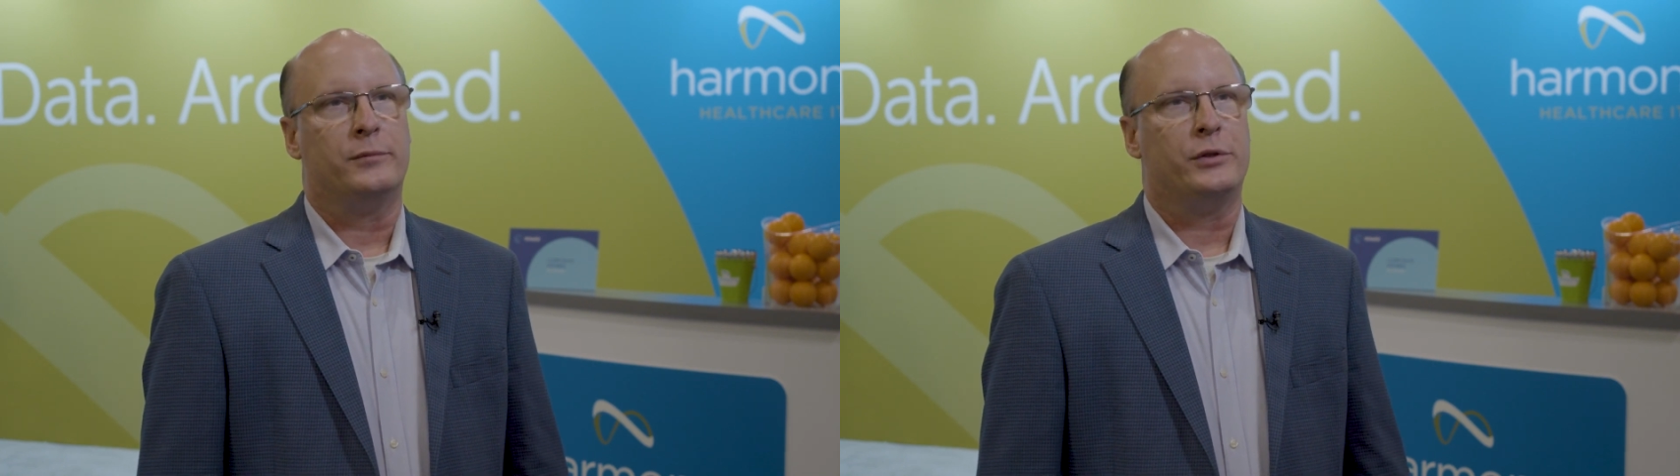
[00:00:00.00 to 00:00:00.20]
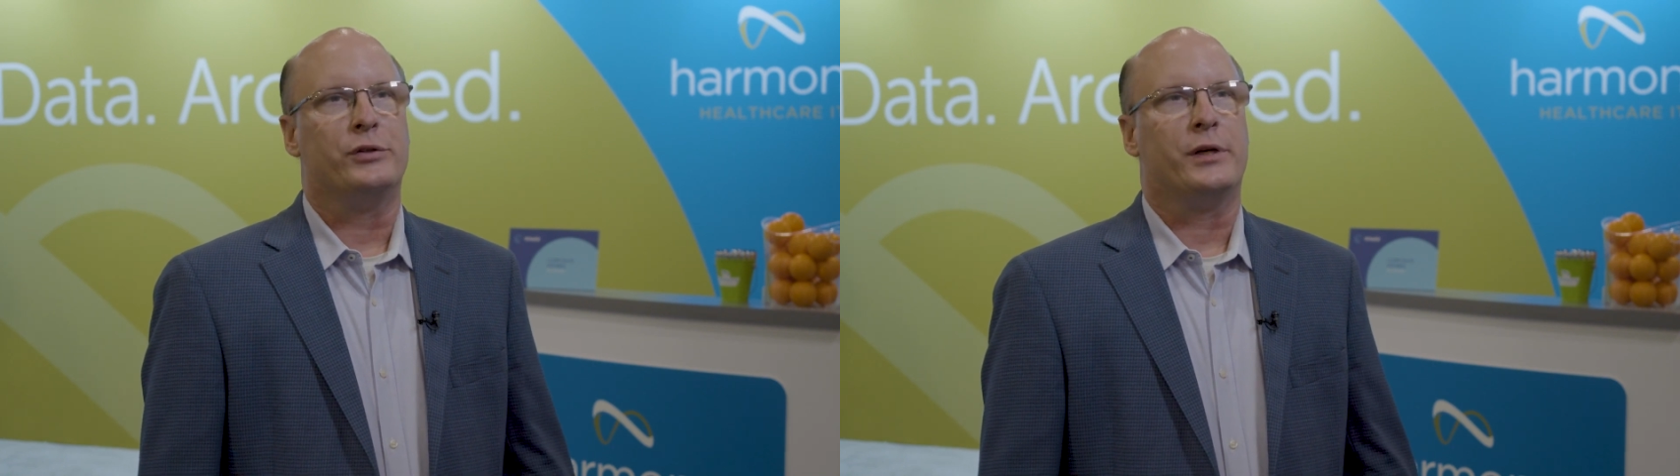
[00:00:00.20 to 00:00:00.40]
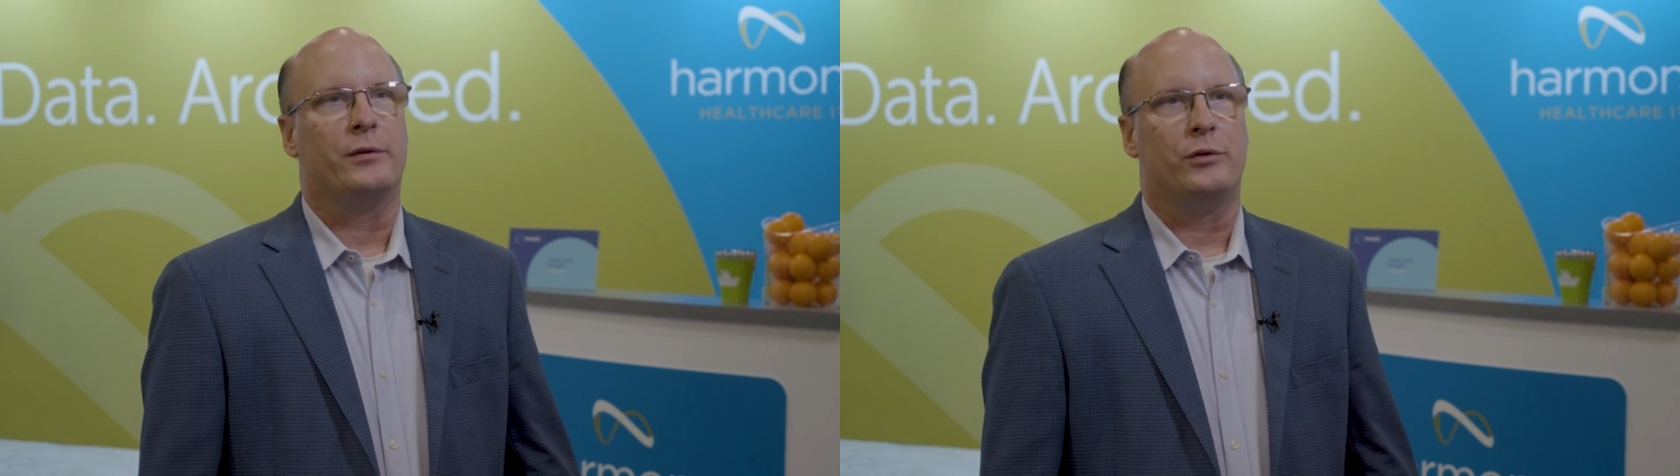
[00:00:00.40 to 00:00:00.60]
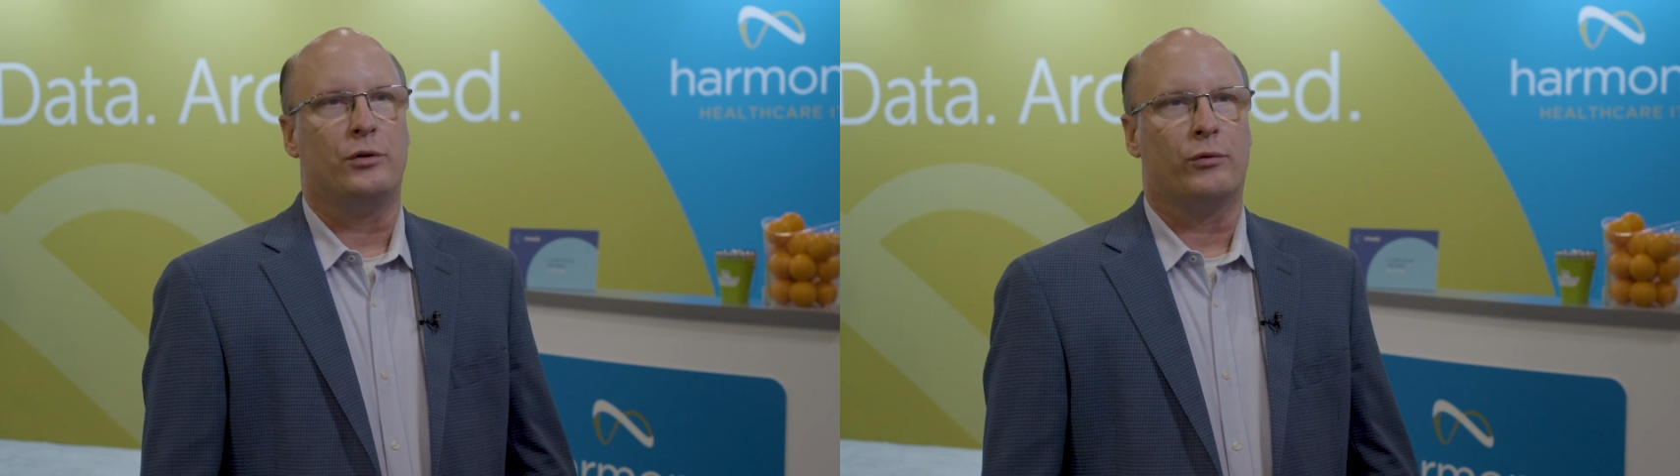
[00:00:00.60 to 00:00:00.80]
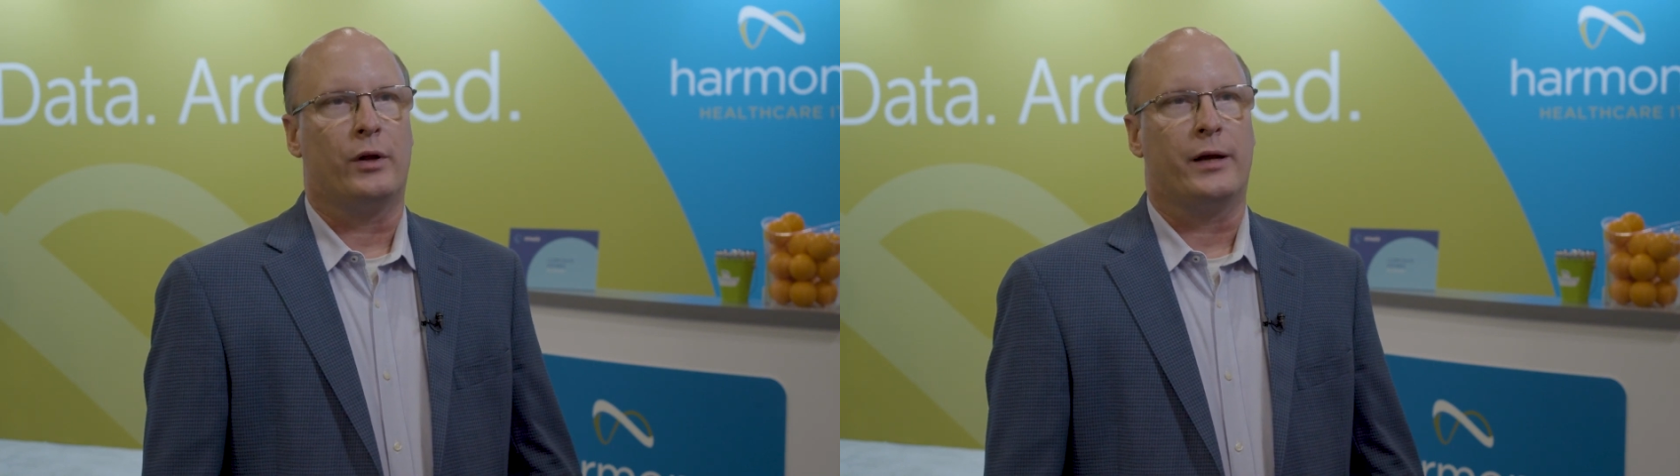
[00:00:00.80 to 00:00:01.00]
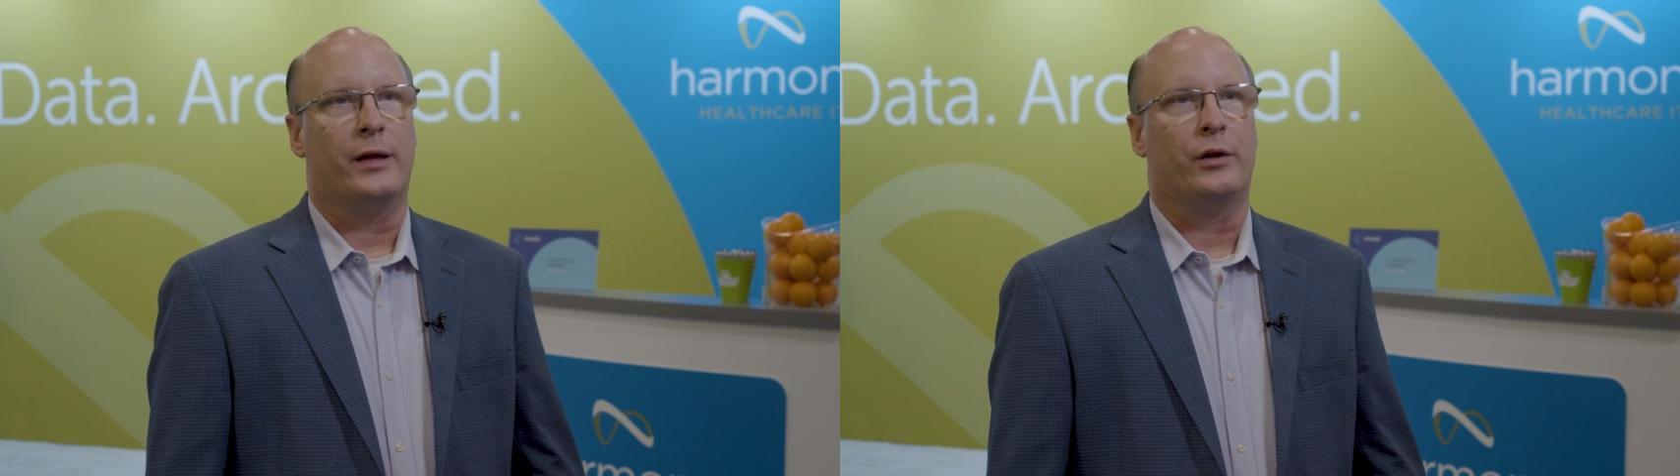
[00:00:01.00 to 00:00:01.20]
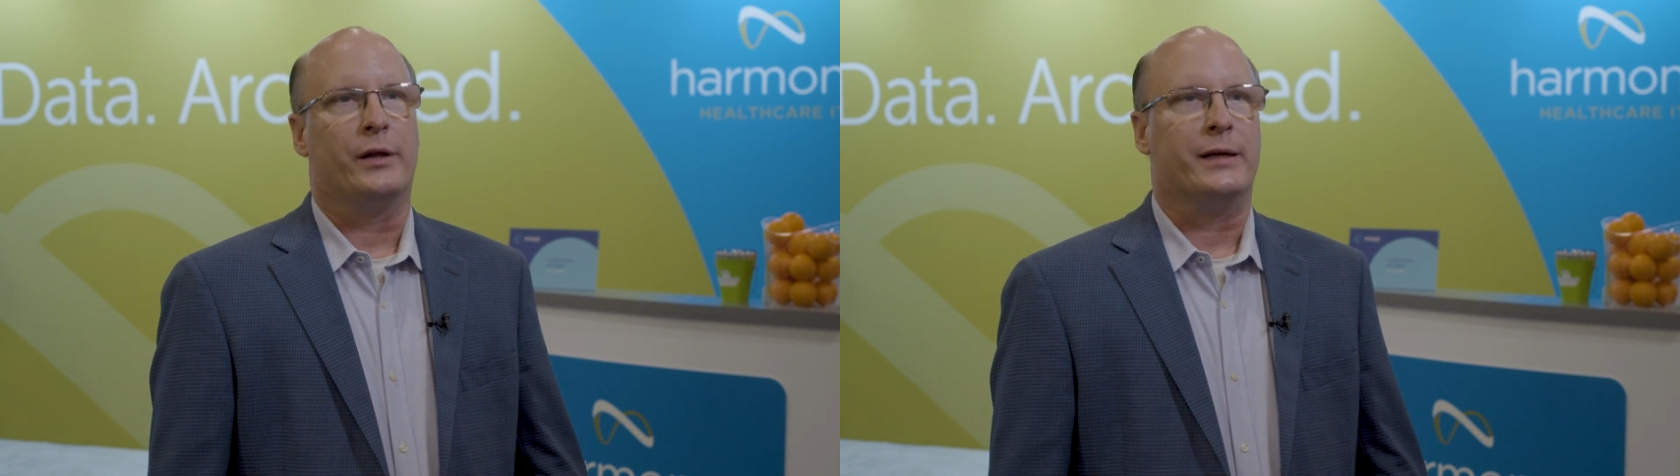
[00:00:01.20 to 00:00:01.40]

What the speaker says: using really either the